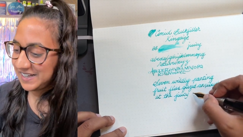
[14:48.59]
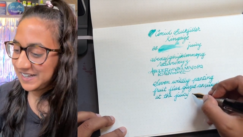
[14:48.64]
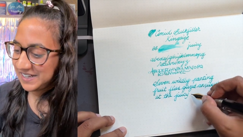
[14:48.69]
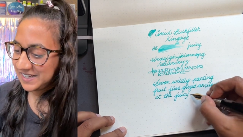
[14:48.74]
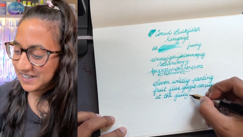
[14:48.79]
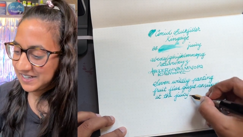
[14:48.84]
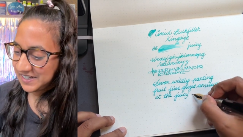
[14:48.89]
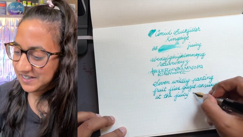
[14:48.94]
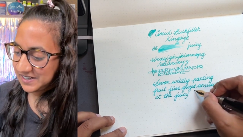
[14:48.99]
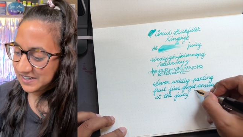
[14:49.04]

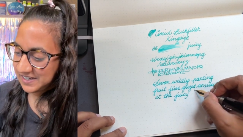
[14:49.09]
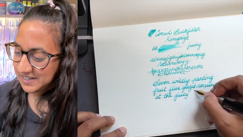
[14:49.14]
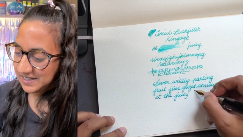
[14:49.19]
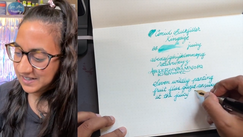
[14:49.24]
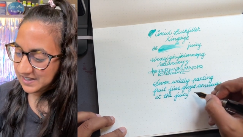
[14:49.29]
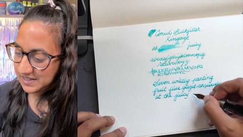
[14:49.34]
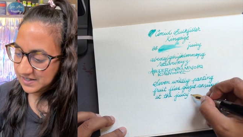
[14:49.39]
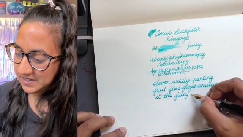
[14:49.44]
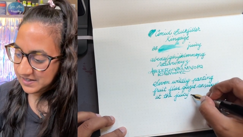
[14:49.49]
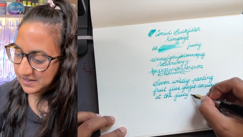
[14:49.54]

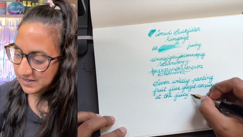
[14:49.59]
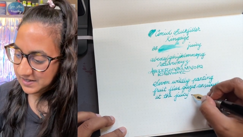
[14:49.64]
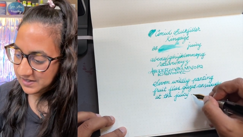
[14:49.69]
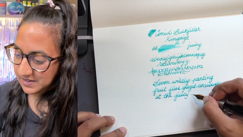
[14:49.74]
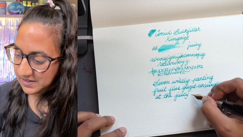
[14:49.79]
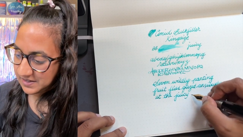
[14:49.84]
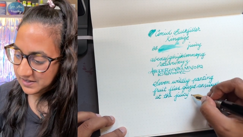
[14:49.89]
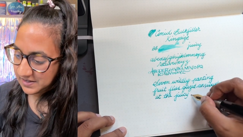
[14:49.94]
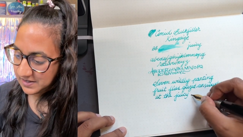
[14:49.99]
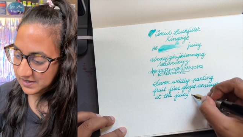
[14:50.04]

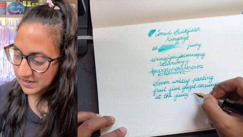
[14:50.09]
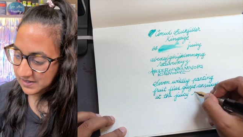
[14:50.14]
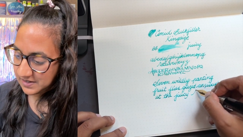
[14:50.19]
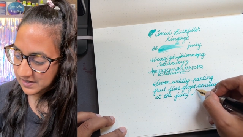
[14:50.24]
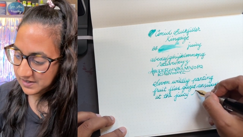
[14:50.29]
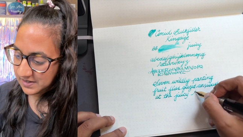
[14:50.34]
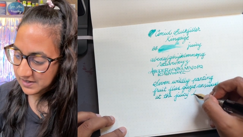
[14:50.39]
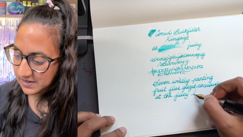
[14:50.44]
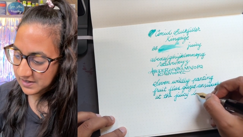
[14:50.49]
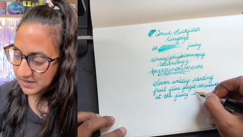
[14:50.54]

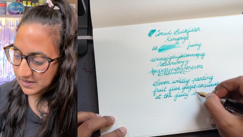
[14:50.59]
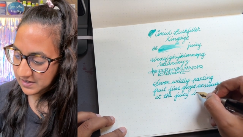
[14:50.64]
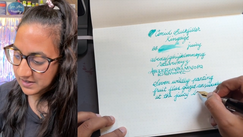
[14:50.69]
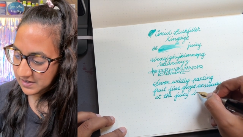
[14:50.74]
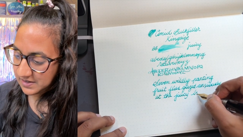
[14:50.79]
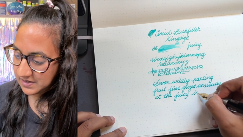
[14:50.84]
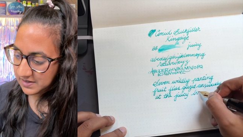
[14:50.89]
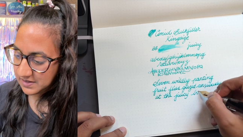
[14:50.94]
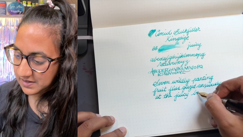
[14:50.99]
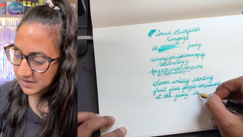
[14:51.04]

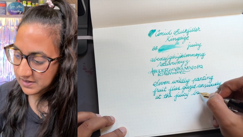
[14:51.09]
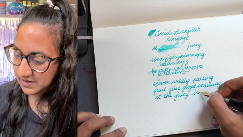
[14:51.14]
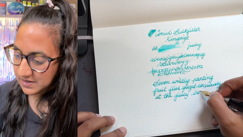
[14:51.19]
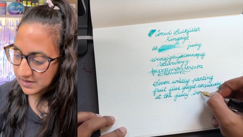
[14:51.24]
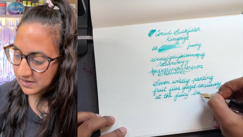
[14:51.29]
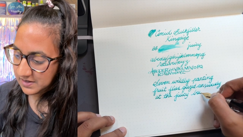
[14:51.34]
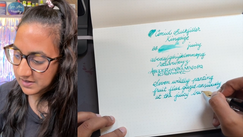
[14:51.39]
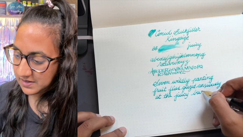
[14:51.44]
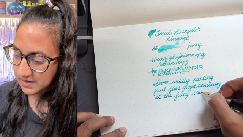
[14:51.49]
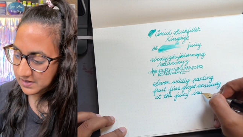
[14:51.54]

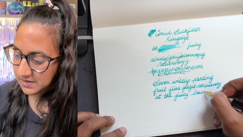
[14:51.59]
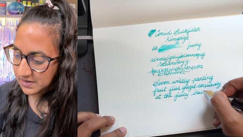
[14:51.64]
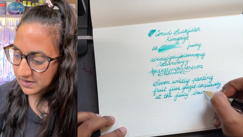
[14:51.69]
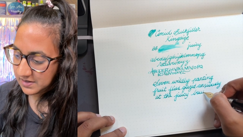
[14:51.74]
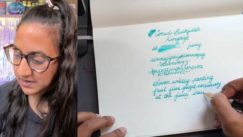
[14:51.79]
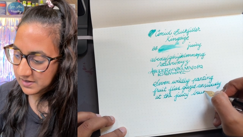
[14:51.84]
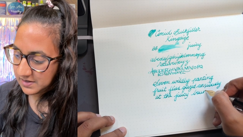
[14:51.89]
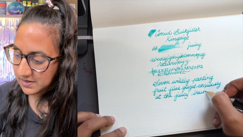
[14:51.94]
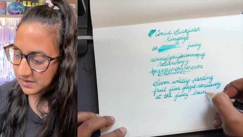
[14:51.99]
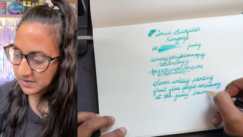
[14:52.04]

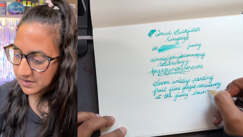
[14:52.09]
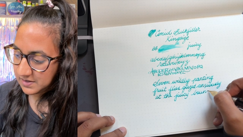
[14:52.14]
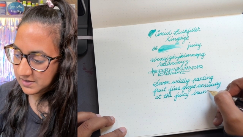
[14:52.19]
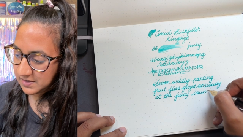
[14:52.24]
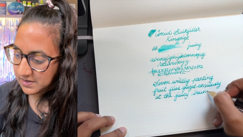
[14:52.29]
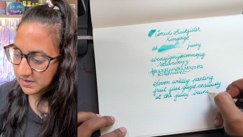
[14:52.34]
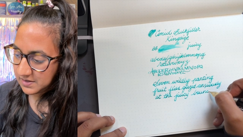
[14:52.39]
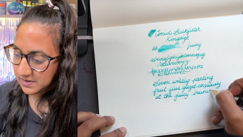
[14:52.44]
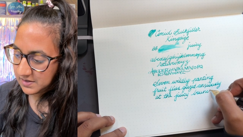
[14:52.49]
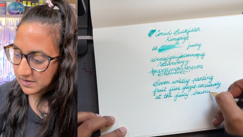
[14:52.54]

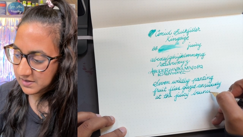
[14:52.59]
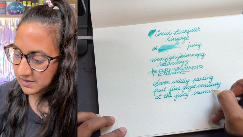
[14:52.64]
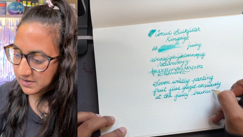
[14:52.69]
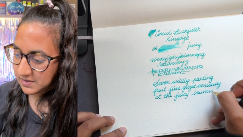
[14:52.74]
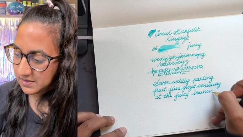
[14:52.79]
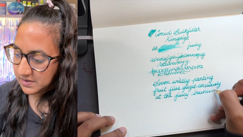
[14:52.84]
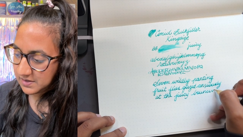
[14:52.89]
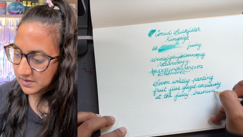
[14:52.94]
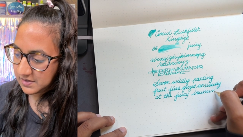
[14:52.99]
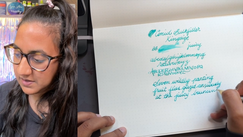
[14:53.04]

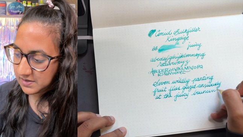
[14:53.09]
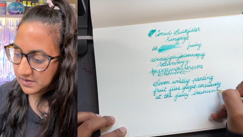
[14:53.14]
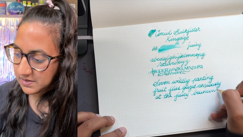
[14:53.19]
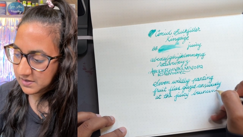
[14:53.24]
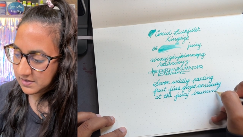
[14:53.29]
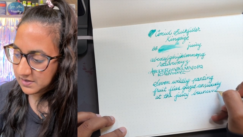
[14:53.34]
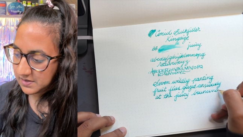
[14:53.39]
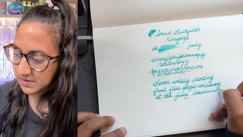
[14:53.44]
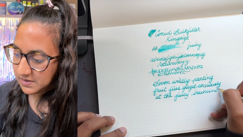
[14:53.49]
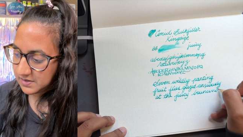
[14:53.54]

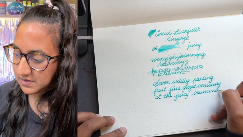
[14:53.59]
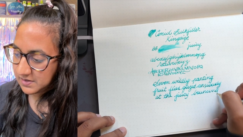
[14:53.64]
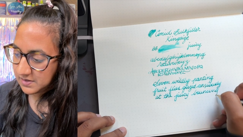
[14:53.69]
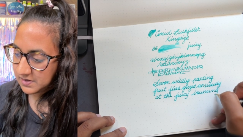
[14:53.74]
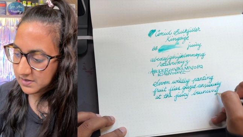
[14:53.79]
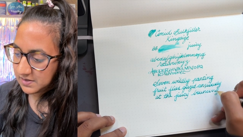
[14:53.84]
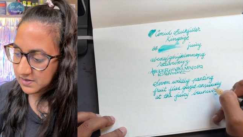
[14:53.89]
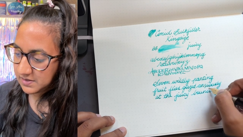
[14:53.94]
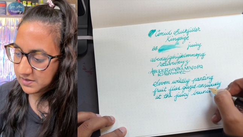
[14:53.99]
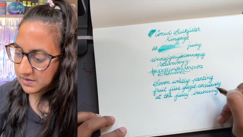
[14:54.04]

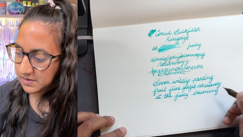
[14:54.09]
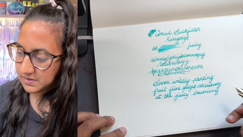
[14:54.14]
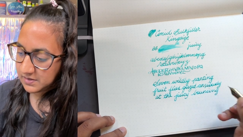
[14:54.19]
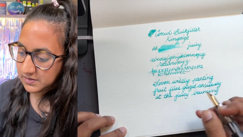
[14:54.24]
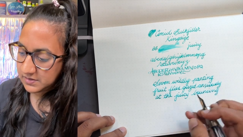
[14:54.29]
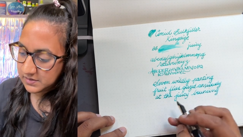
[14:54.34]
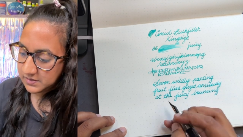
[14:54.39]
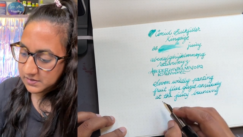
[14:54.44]
[no speech]